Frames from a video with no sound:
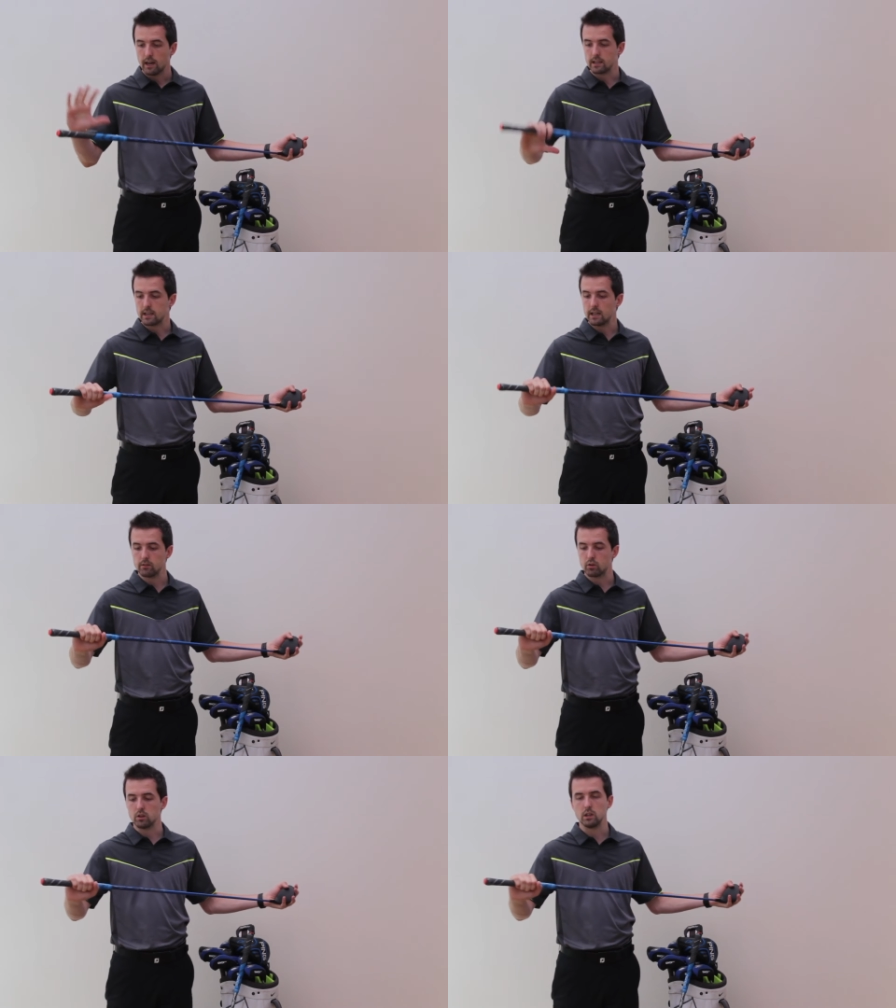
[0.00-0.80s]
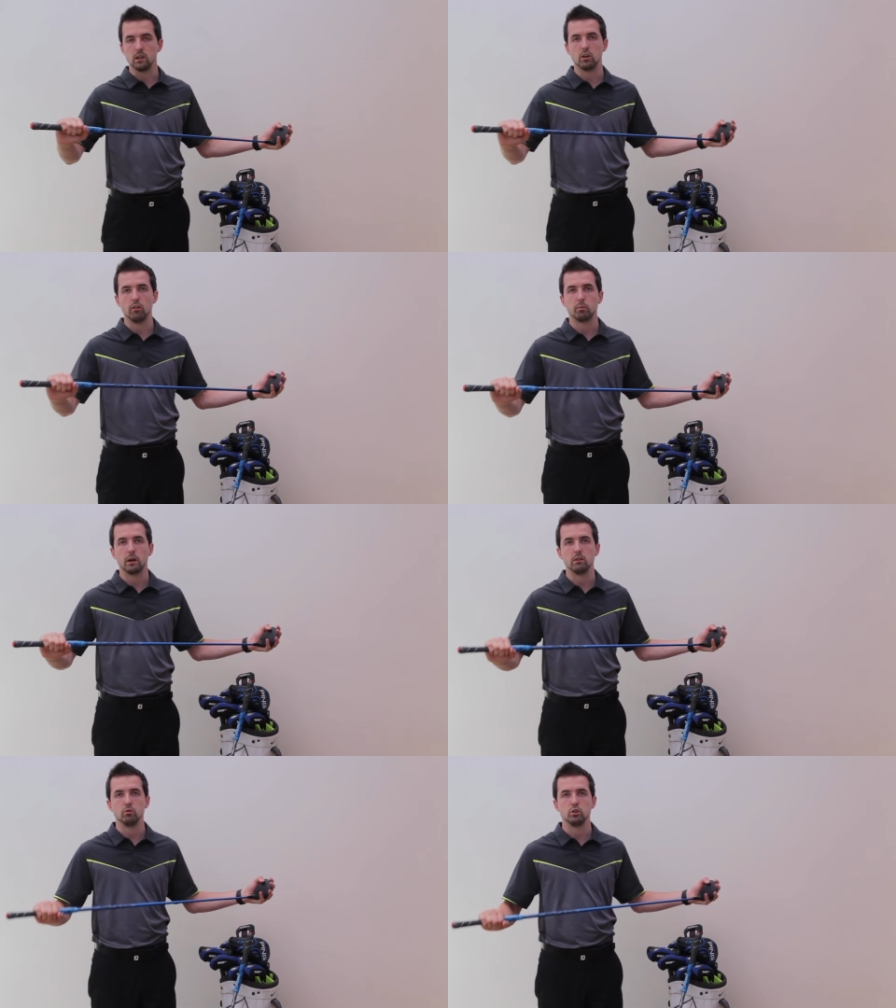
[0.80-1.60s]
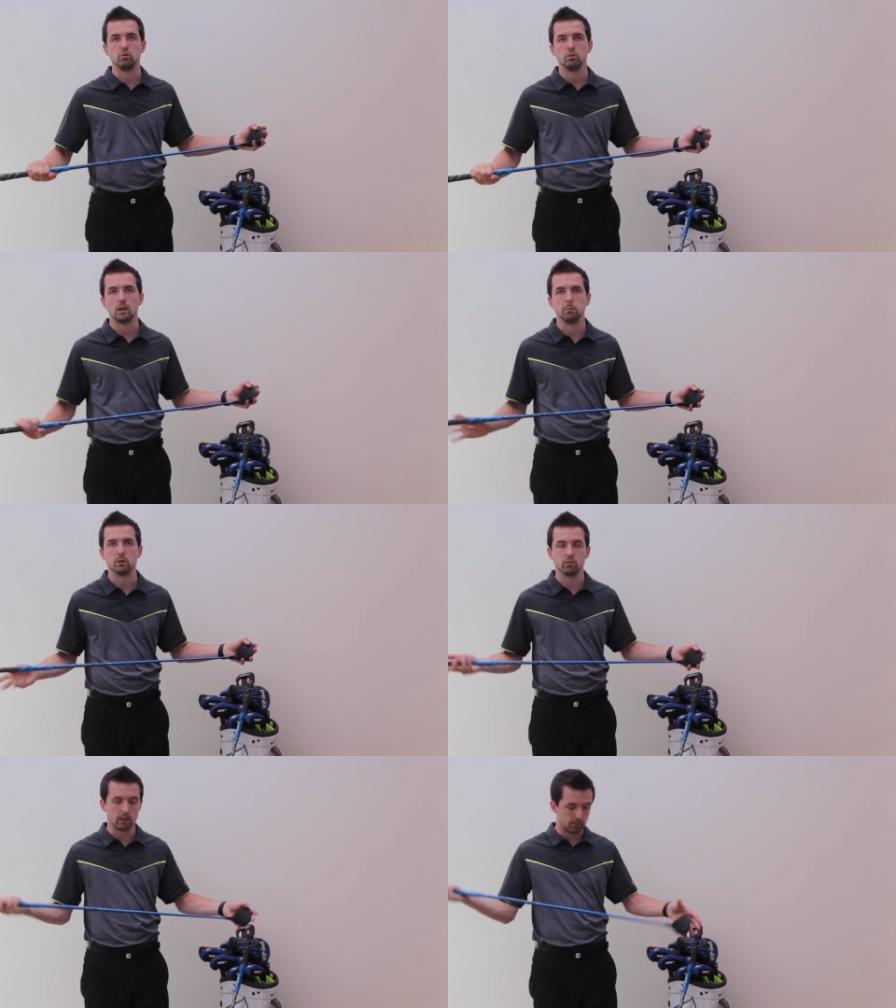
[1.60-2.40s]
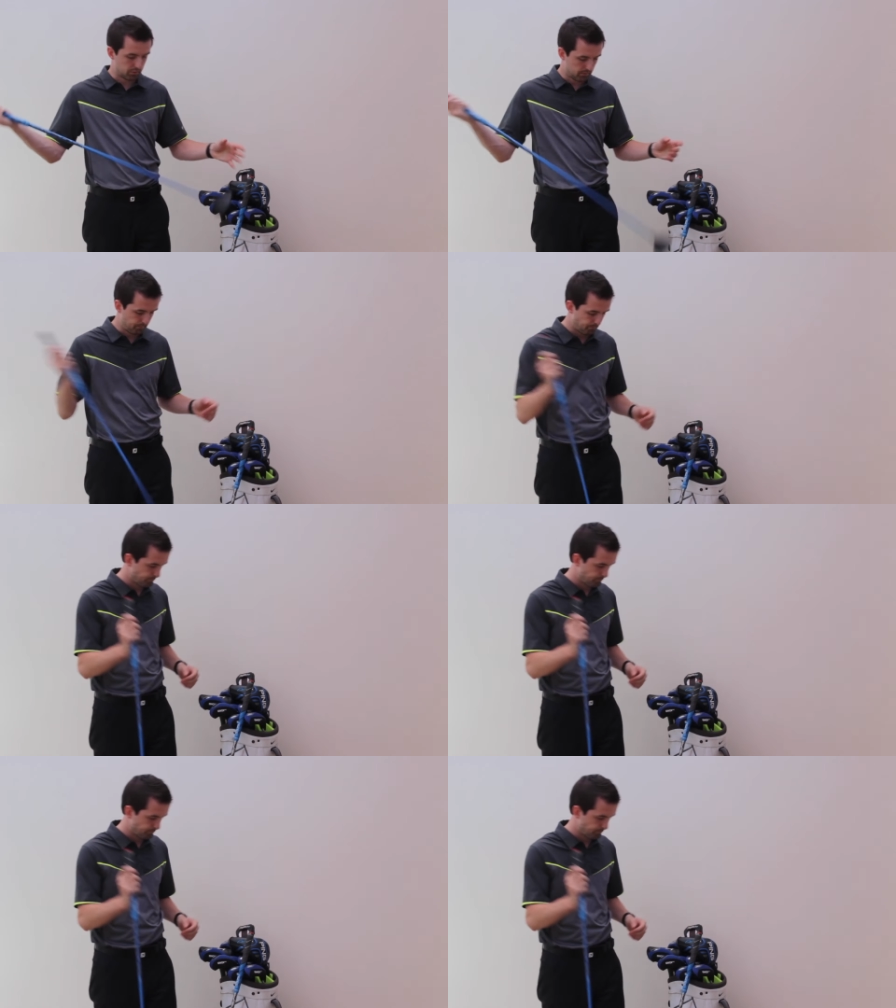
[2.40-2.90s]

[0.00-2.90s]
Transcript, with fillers: And again, I've got the Golf Pride Reduced Taper Grips.